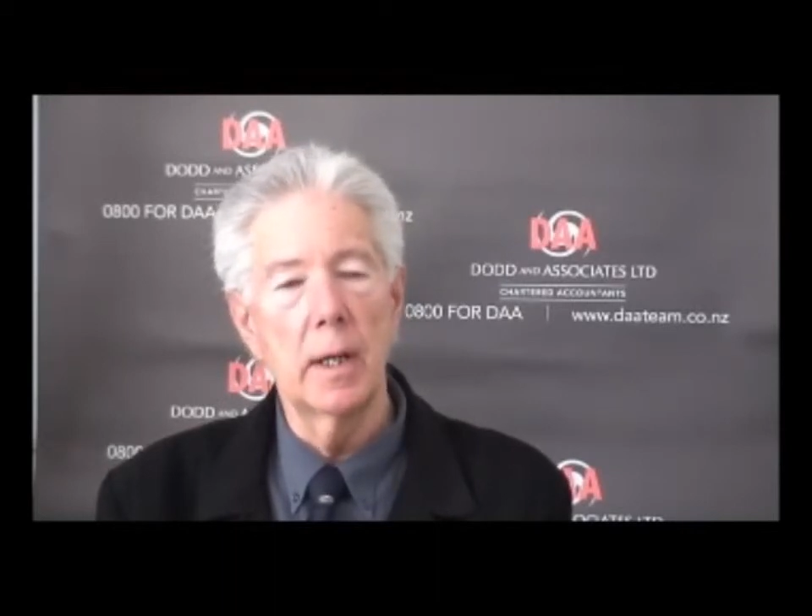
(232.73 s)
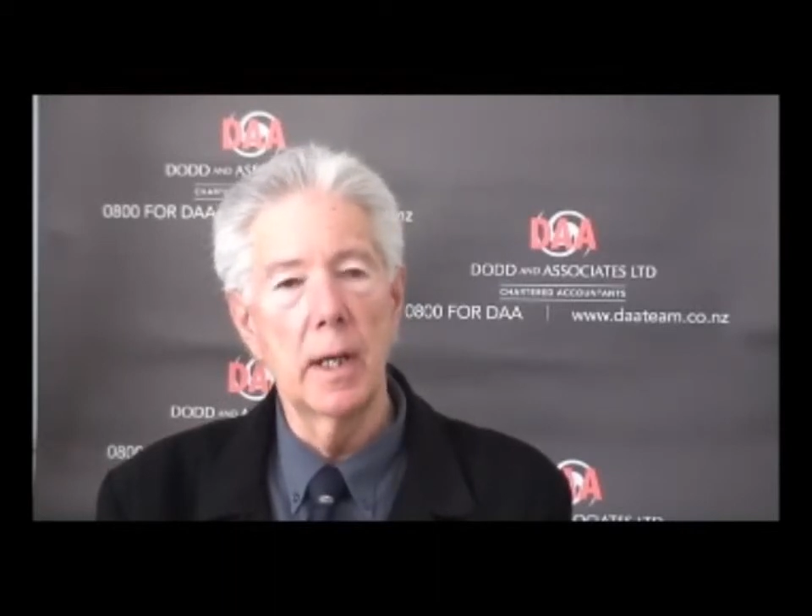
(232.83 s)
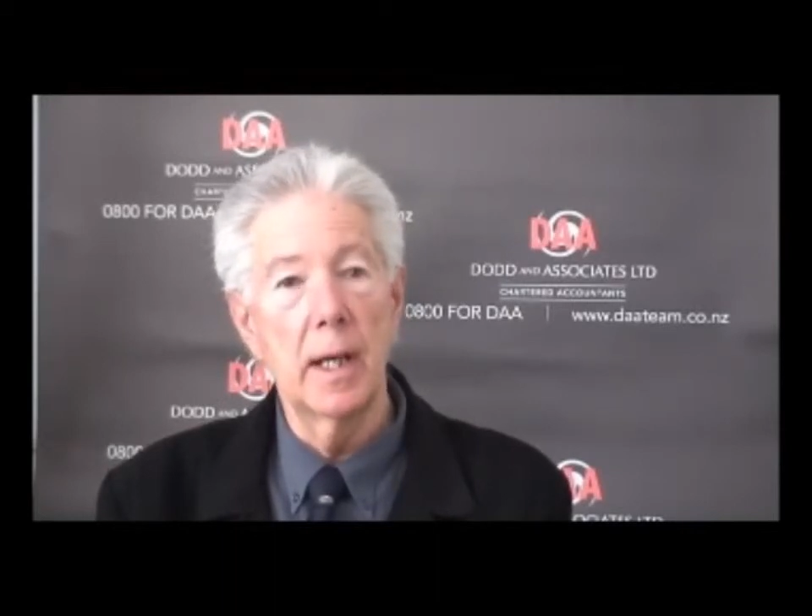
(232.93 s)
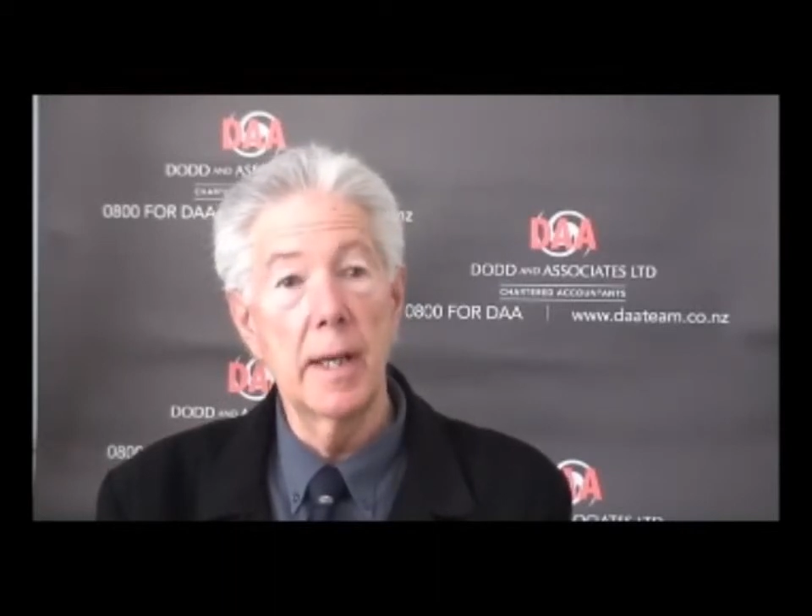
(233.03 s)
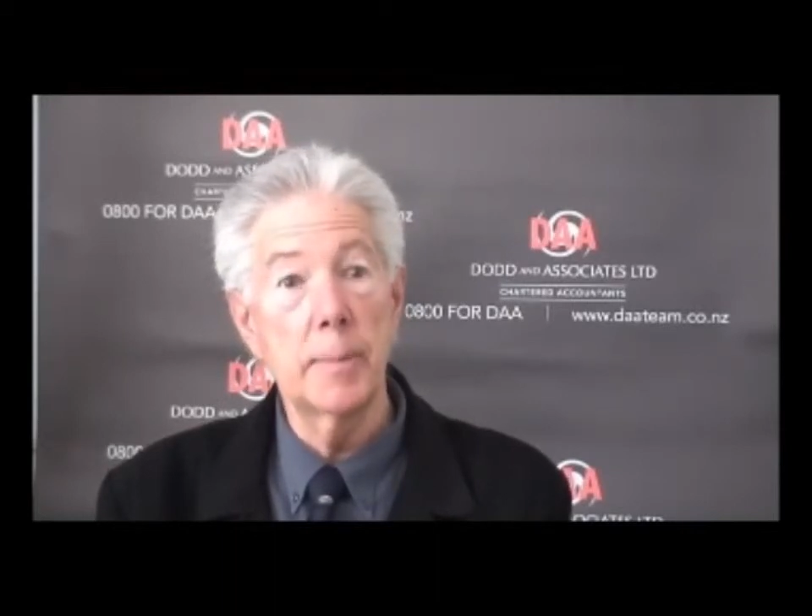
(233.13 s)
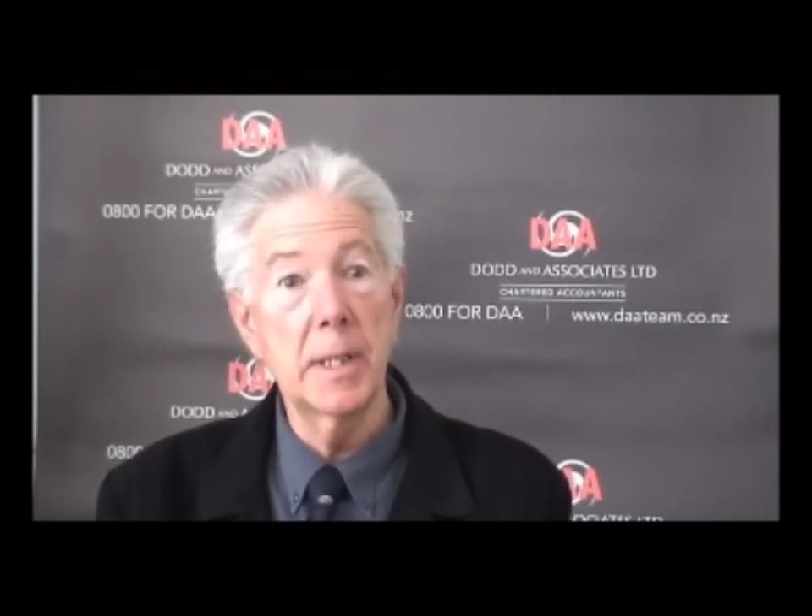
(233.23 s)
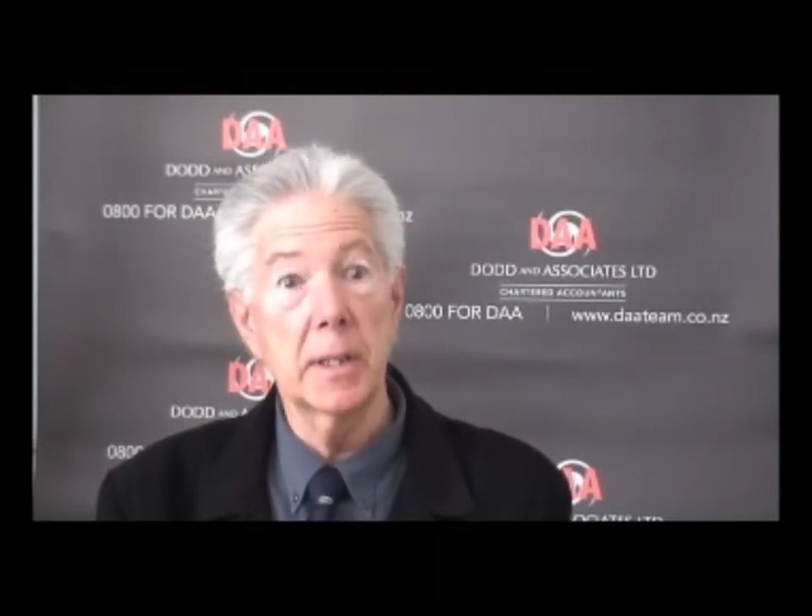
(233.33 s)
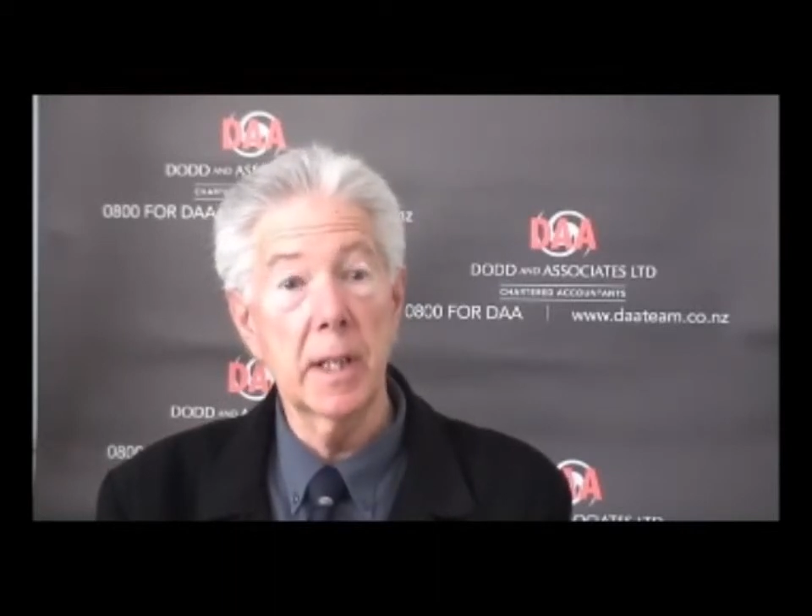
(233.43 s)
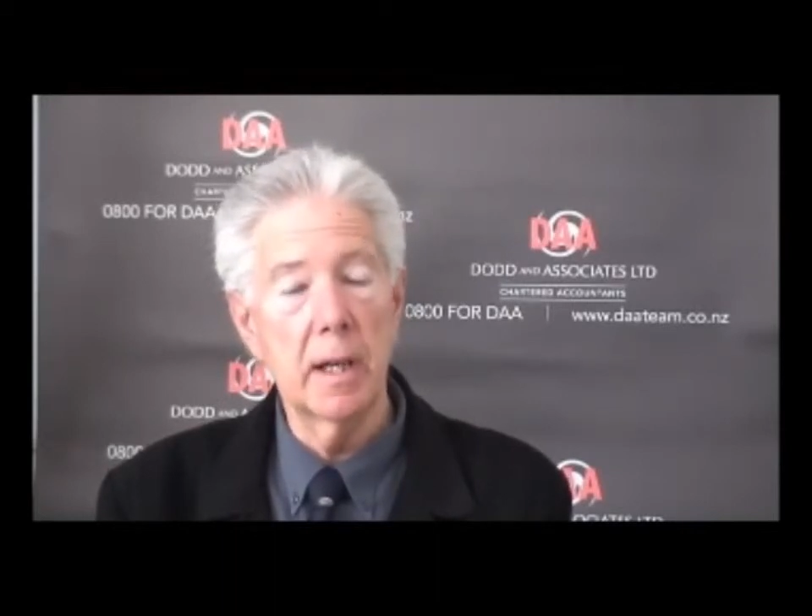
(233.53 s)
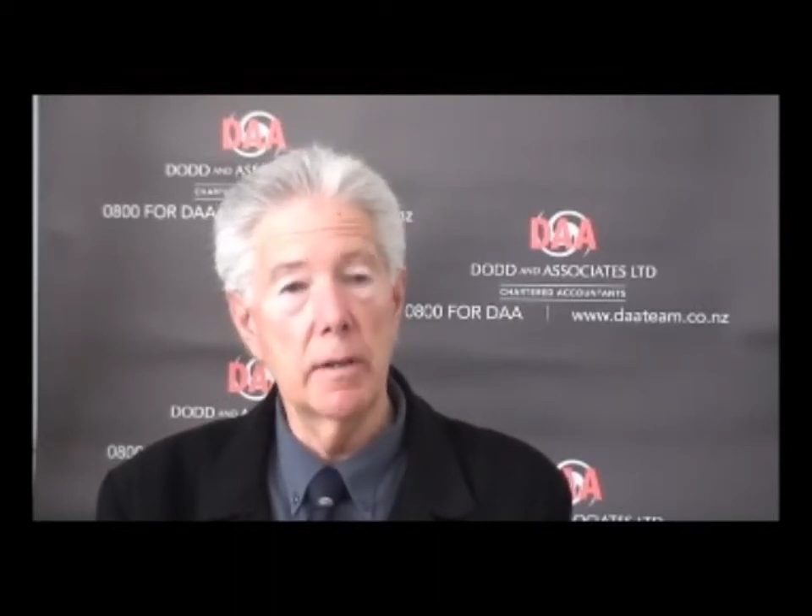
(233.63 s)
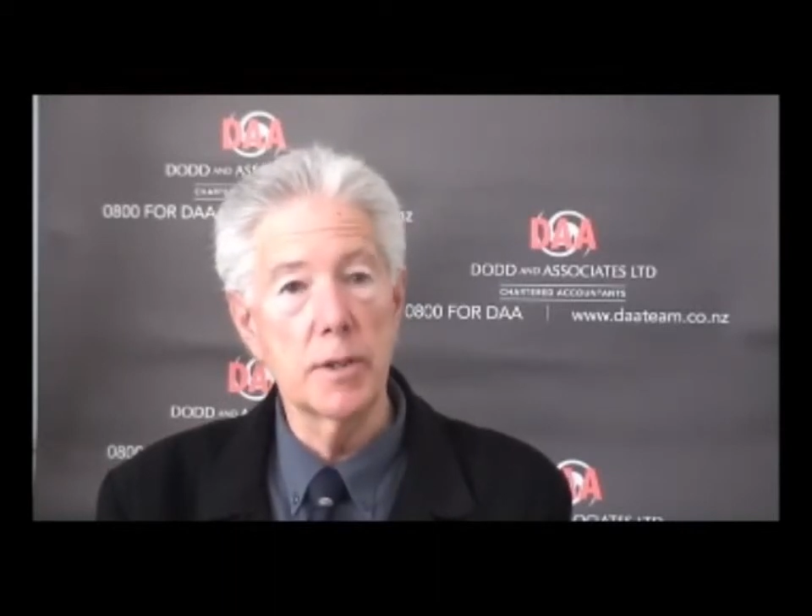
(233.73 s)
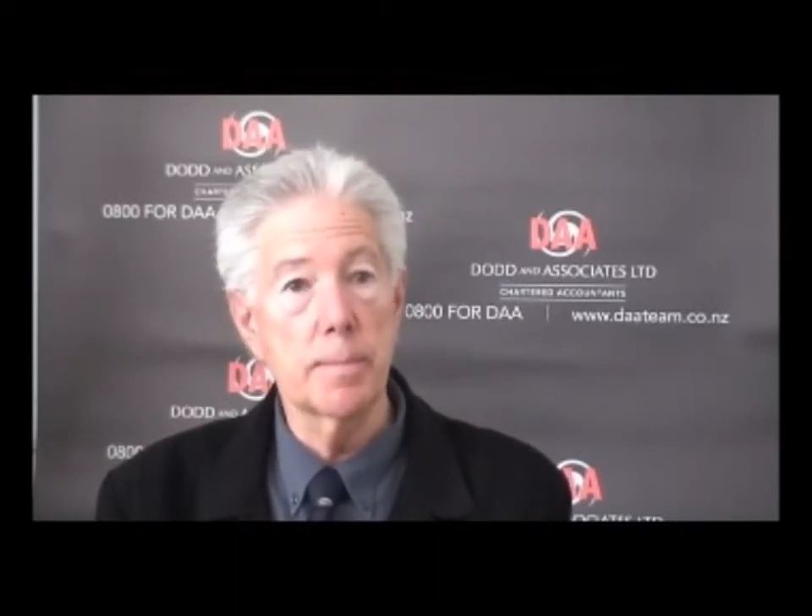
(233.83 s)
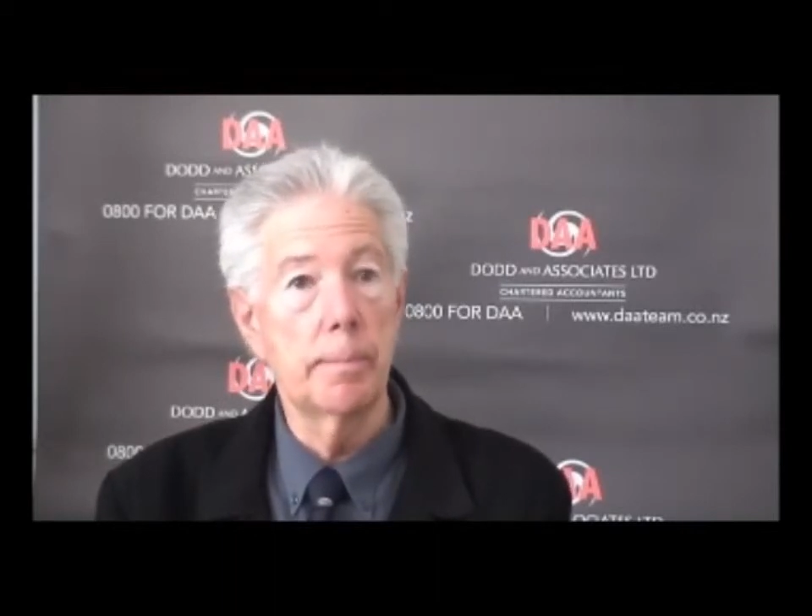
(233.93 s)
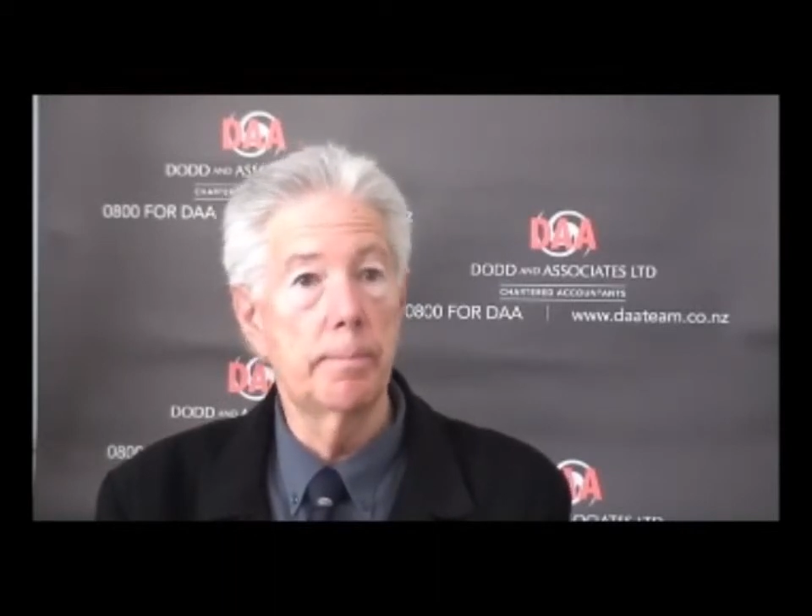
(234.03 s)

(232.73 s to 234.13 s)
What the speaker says: have been encouraged